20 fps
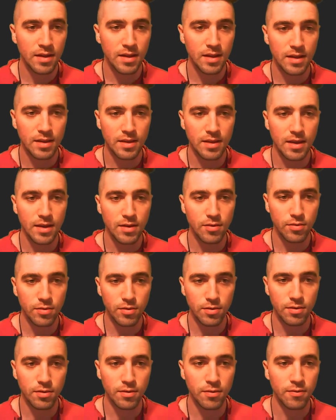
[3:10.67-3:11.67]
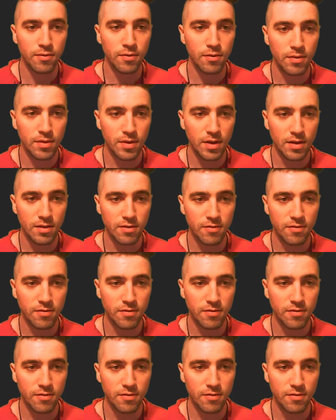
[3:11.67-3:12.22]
is equal to touch